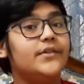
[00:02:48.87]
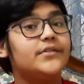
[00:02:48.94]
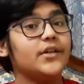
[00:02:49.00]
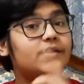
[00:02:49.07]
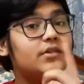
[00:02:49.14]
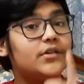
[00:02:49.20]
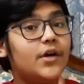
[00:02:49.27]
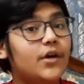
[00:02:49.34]

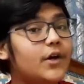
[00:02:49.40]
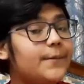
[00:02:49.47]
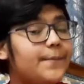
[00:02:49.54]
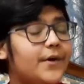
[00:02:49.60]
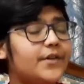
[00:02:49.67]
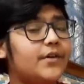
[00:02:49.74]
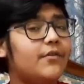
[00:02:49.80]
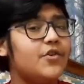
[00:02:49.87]
The third
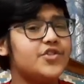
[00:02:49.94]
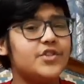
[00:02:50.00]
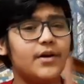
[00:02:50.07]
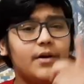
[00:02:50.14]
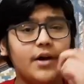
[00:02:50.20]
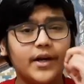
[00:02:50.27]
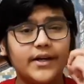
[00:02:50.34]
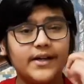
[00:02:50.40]
brother was the
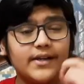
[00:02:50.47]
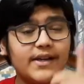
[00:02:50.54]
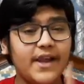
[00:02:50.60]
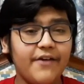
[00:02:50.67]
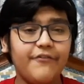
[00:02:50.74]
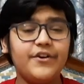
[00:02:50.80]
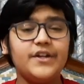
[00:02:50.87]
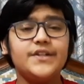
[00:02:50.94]

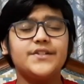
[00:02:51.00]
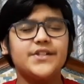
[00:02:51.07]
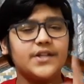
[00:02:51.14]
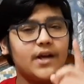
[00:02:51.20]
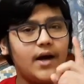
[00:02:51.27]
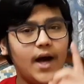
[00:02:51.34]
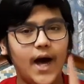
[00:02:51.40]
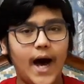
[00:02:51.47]
cleverest,
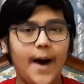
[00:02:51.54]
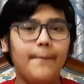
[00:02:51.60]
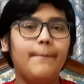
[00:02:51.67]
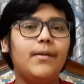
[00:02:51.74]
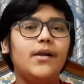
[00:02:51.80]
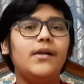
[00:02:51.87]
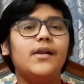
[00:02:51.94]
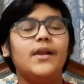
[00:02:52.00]

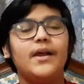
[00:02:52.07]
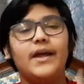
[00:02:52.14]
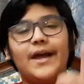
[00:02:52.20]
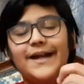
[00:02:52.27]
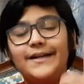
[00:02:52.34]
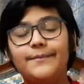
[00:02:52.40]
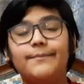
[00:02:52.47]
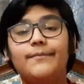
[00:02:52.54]
humble
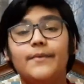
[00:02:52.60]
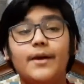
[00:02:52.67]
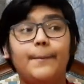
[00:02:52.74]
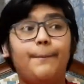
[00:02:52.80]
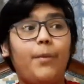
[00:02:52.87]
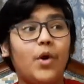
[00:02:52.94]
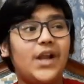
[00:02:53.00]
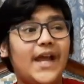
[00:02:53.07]
and
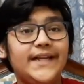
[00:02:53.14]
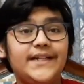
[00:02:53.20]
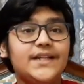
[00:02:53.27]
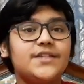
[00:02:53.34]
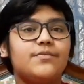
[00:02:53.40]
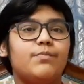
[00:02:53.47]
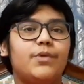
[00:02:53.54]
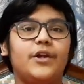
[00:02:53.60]

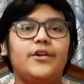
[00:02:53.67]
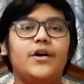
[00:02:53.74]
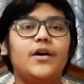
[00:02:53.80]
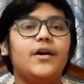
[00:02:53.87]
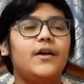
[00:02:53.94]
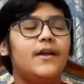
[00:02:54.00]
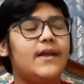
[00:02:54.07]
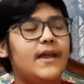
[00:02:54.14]
politest
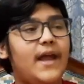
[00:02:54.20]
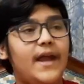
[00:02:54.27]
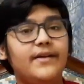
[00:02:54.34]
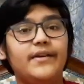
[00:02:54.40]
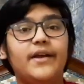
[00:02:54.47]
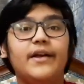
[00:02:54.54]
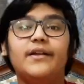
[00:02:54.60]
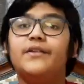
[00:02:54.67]
brother,
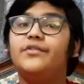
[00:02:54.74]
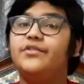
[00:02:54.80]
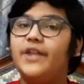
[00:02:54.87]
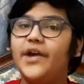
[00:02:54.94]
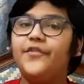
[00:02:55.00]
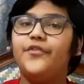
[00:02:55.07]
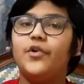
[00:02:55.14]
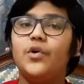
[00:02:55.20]
and
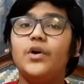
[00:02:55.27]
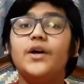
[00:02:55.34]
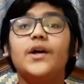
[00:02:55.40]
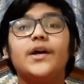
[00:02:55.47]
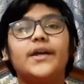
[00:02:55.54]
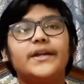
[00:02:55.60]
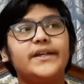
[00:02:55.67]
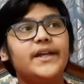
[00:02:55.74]
therefore
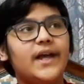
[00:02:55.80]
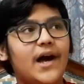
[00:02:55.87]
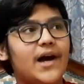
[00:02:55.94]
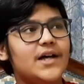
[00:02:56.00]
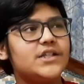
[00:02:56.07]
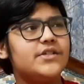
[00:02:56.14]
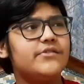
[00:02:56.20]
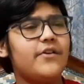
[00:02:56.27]
he
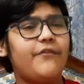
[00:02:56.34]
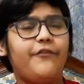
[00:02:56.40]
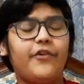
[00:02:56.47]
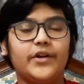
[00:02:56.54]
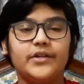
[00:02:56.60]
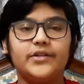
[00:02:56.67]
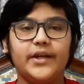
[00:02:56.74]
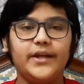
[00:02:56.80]
asked
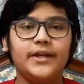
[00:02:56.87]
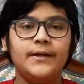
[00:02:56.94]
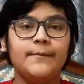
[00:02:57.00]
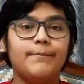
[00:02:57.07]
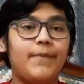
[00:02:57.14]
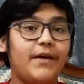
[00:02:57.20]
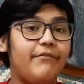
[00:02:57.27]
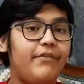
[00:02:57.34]
for a
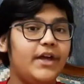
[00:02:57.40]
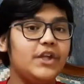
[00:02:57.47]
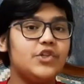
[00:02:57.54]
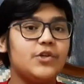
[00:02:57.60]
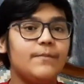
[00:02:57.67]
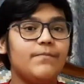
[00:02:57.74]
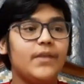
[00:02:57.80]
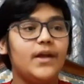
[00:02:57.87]
thing by
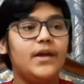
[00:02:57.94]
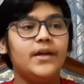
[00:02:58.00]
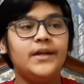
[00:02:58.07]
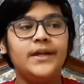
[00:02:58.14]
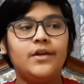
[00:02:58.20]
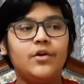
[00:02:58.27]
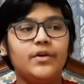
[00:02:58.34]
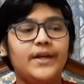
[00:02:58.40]
which
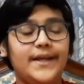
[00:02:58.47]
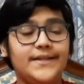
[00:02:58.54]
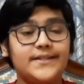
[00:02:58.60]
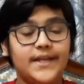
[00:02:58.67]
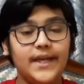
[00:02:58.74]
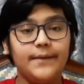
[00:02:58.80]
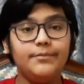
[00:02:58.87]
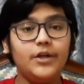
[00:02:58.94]
he could
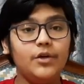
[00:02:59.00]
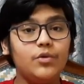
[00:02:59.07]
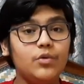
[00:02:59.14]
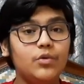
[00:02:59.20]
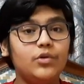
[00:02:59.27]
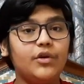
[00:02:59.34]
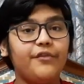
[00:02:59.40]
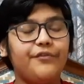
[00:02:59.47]
escape the
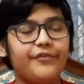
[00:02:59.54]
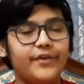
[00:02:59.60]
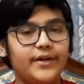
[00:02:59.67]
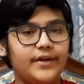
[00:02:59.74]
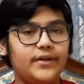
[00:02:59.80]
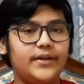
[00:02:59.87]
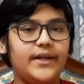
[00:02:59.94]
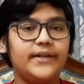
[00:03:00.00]
root of
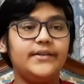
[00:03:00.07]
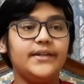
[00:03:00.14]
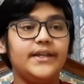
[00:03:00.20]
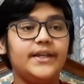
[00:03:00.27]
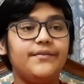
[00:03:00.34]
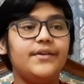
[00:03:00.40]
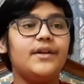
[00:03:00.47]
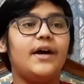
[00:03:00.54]
Death
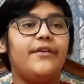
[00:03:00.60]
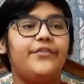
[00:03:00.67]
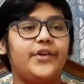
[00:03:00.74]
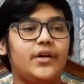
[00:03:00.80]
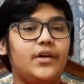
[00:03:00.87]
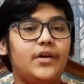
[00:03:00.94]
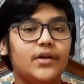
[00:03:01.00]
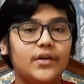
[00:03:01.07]
even after